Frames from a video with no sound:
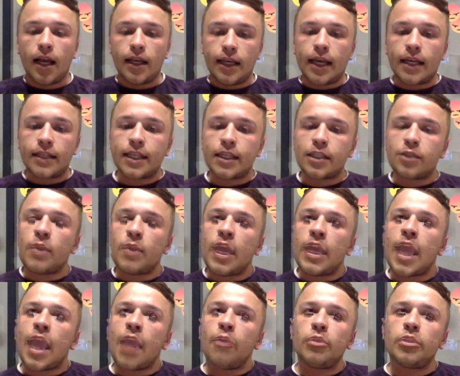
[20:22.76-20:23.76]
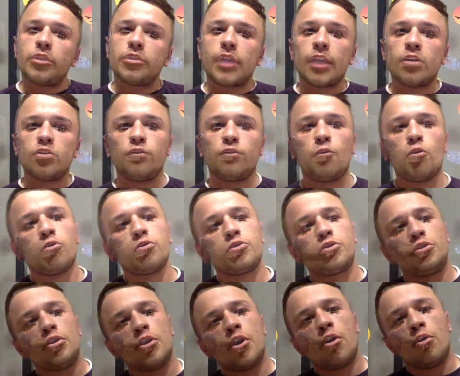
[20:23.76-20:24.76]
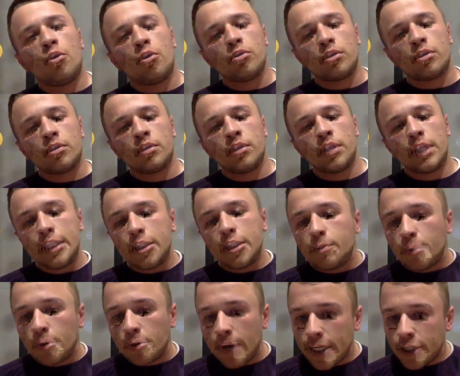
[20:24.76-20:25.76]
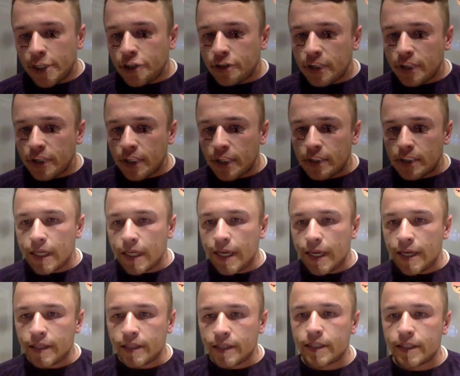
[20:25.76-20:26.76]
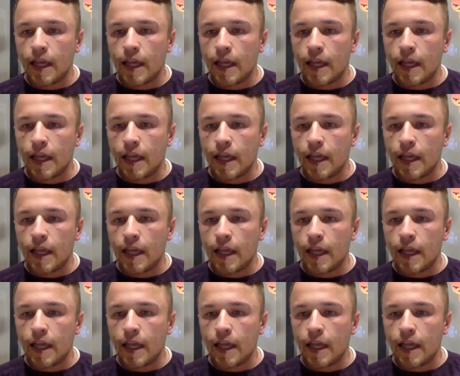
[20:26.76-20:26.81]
yeah, that's why I will try to focus, you know, on inspirational things